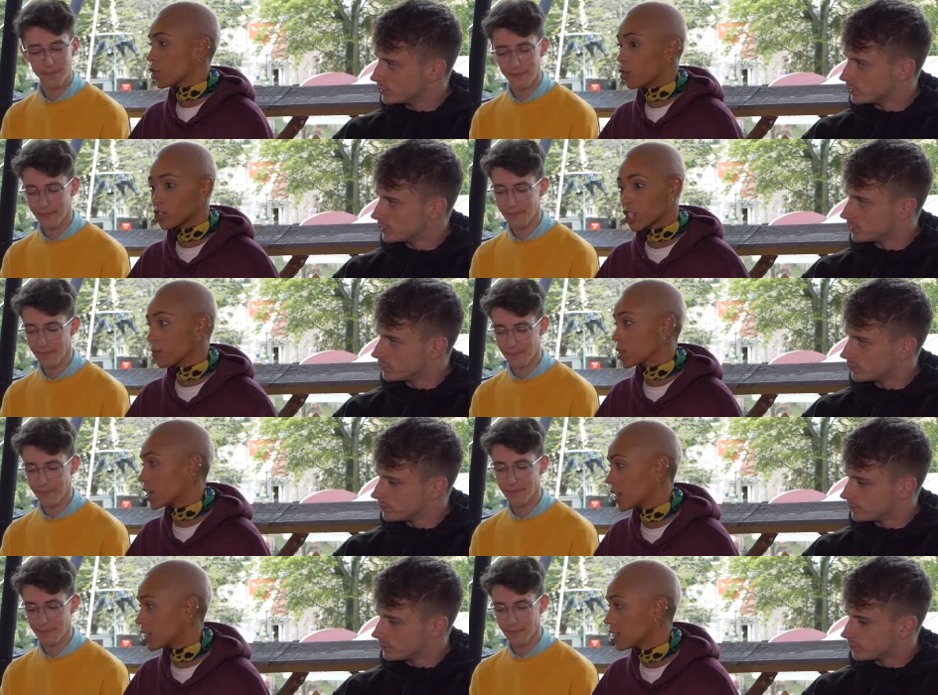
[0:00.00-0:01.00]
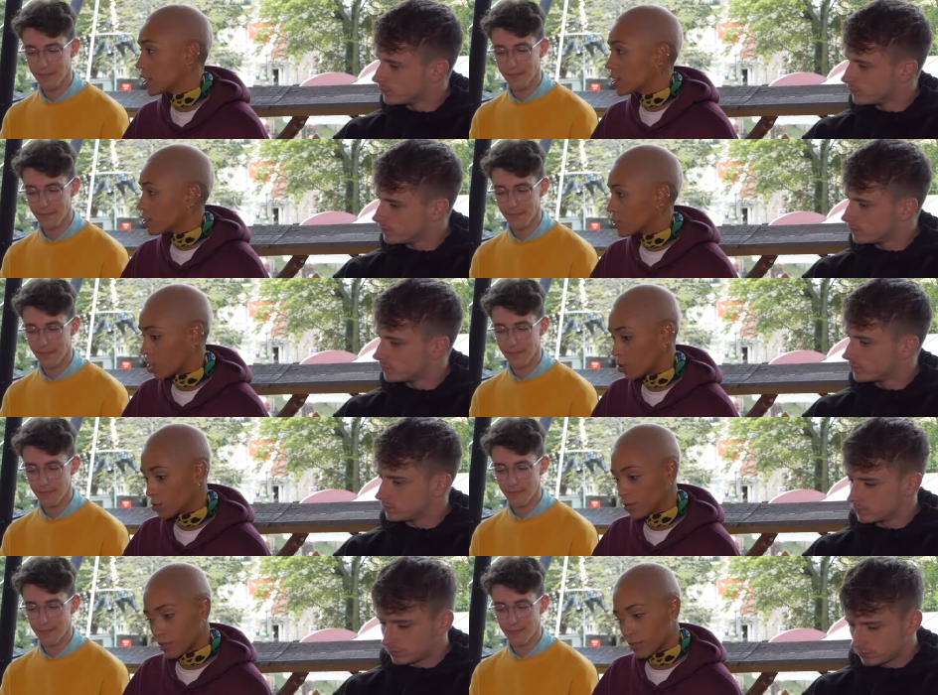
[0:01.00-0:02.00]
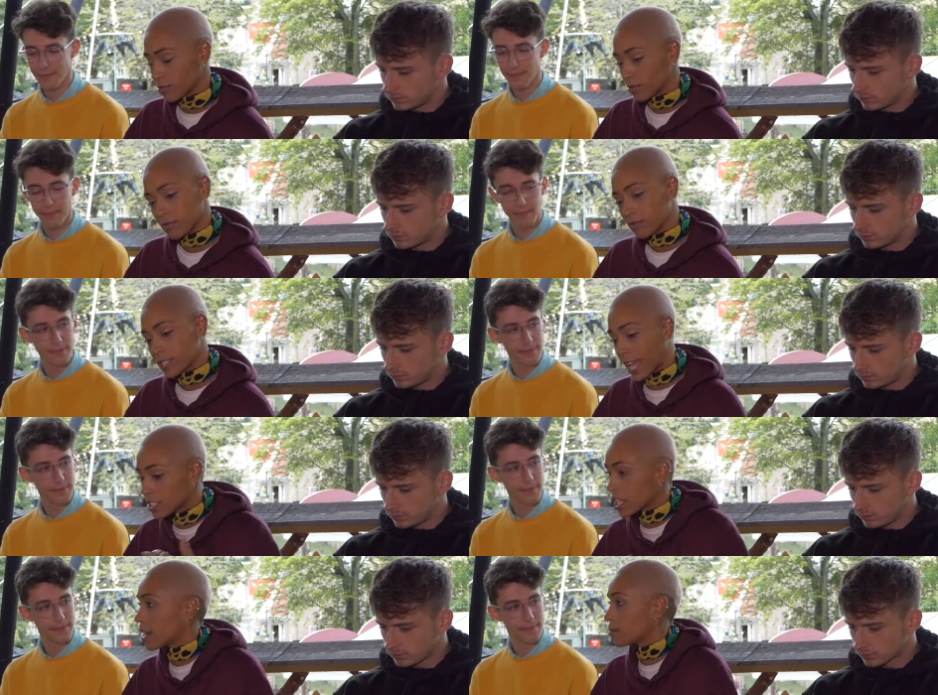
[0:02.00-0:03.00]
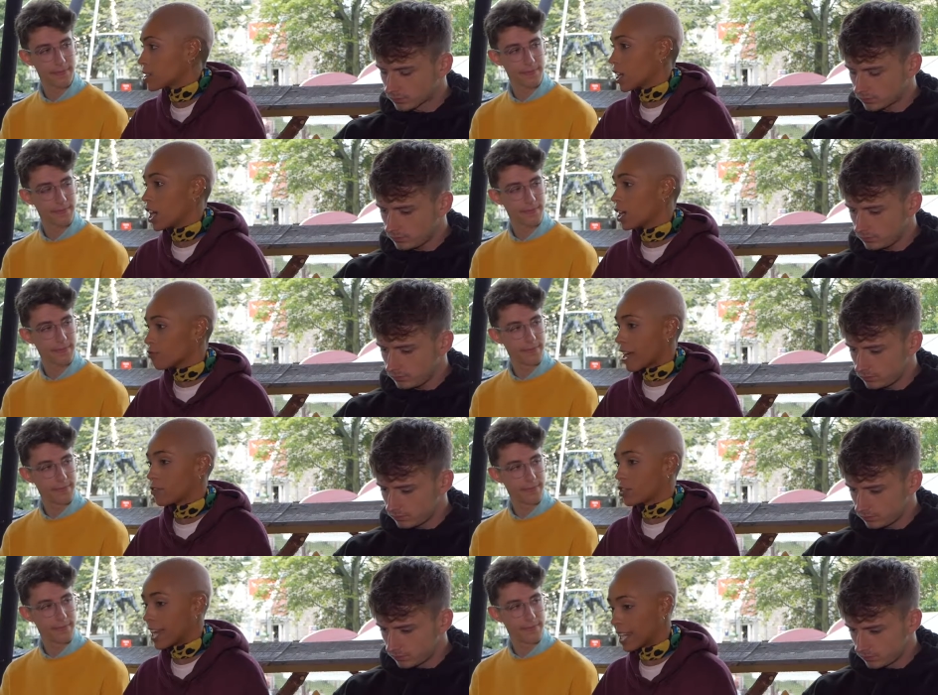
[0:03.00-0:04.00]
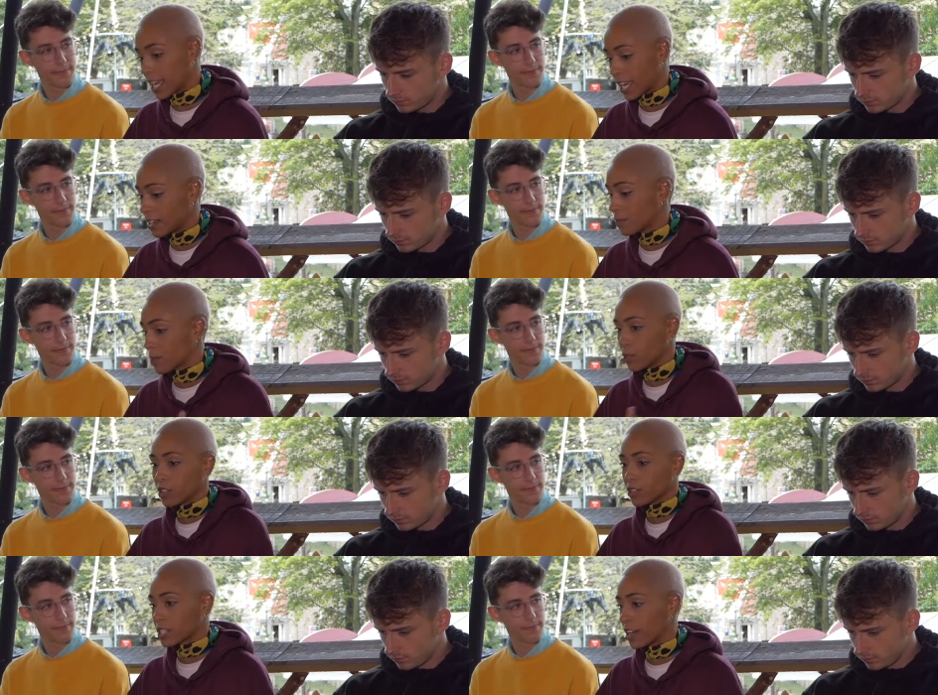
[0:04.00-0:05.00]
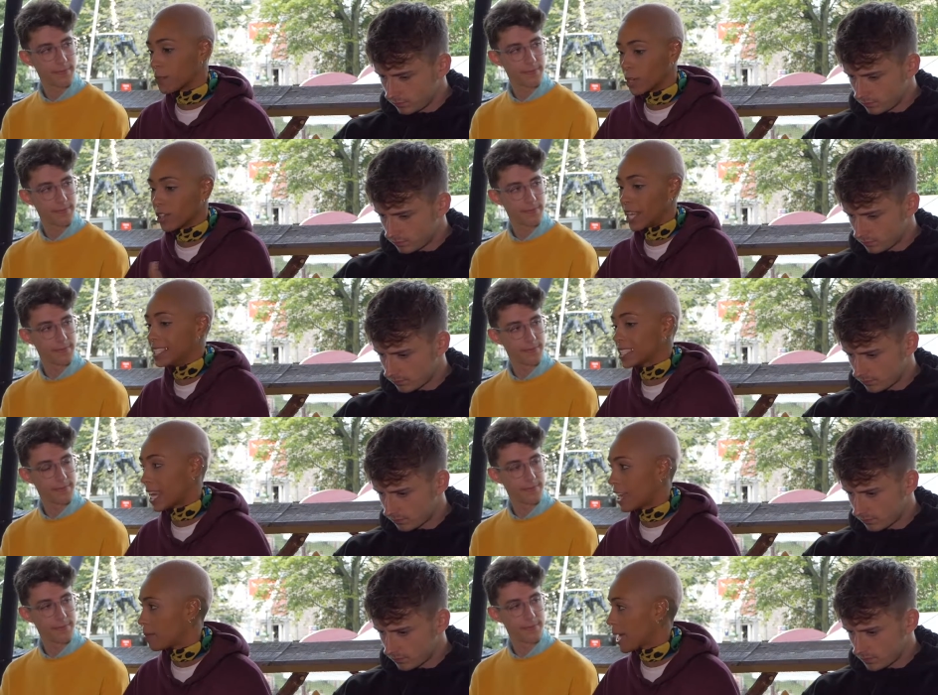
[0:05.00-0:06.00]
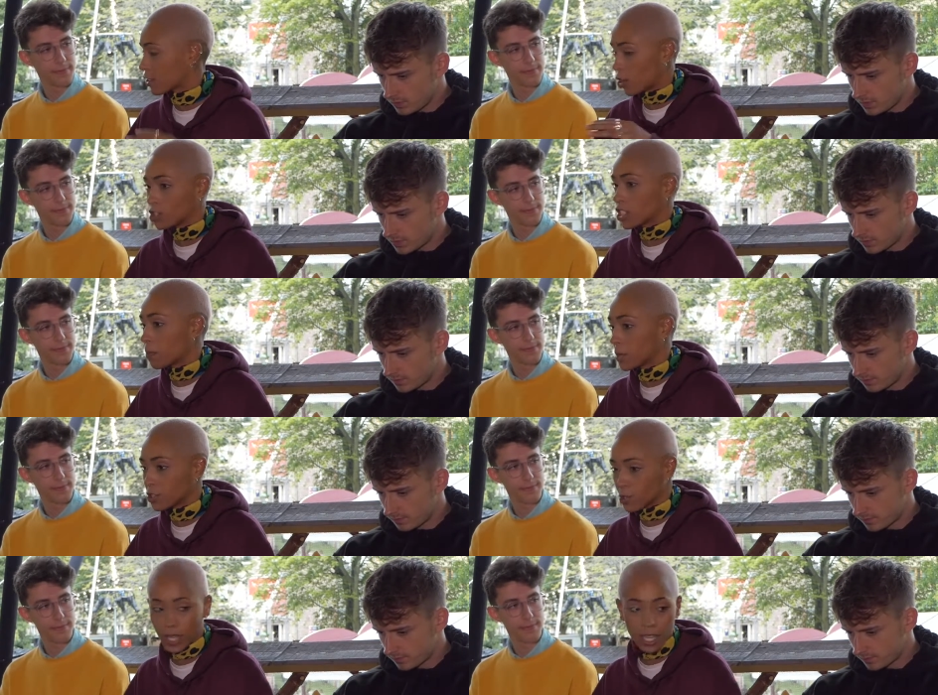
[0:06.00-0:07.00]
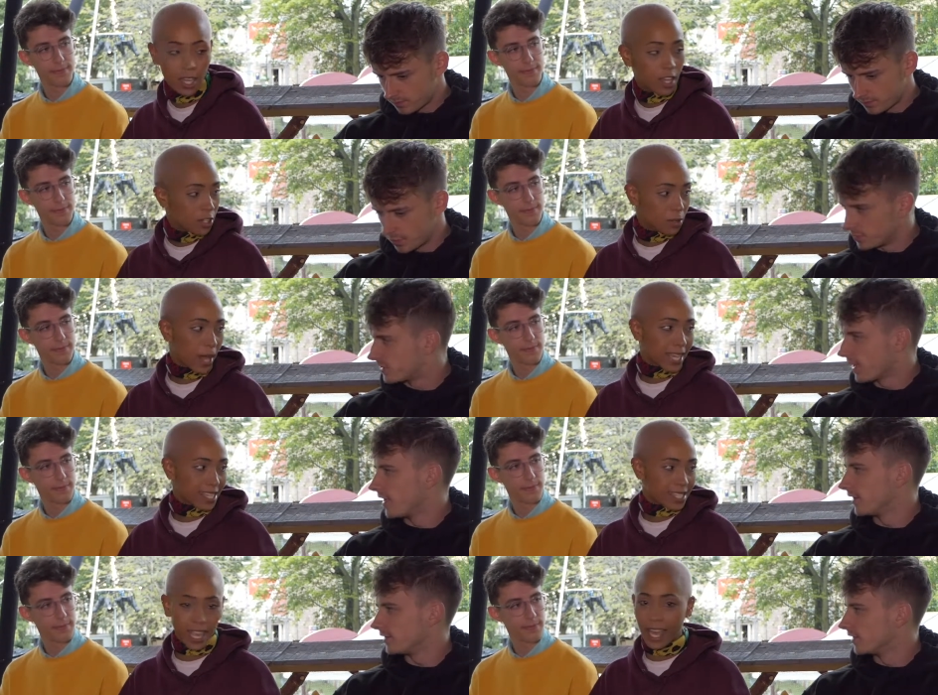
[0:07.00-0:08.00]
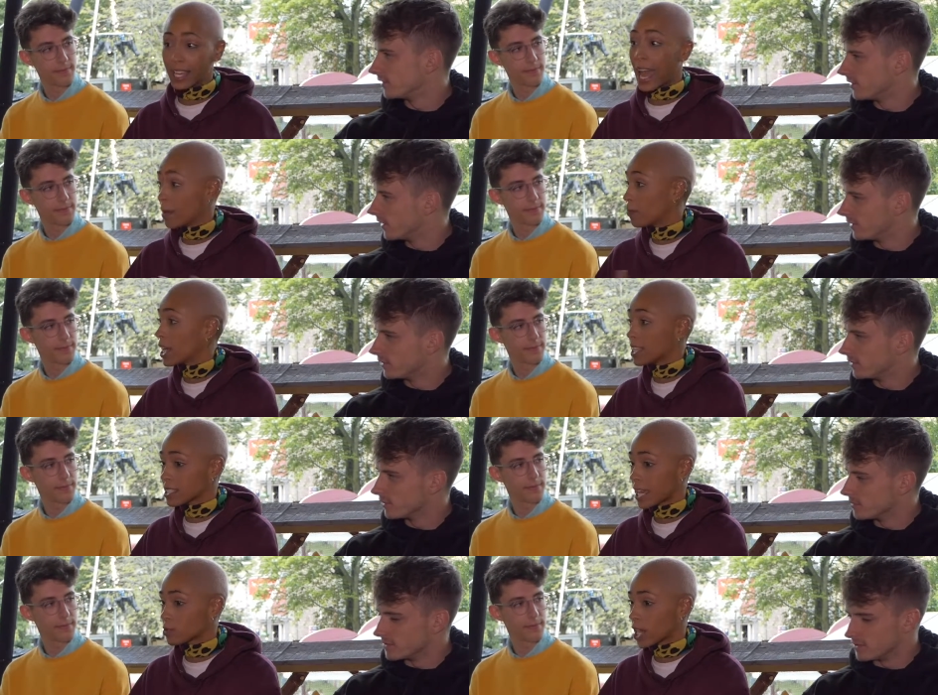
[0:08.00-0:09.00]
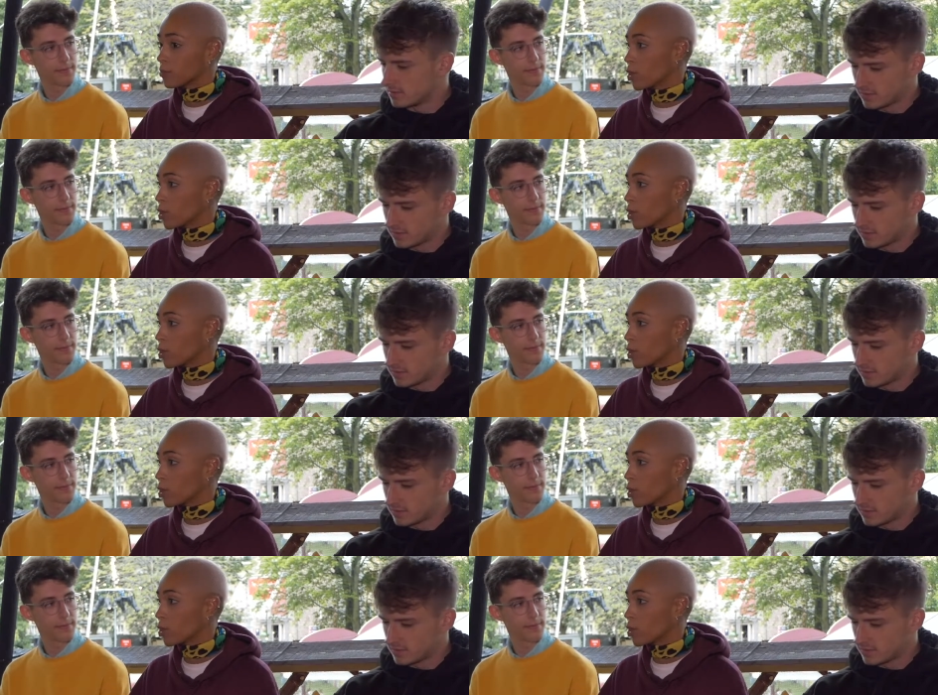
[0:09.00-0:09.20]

Speaker 1: Don't jump the gun. Don't take time to unravel and again peel yourself peel each layer back don't jump into it don't you might scared, get scared and, but at the same time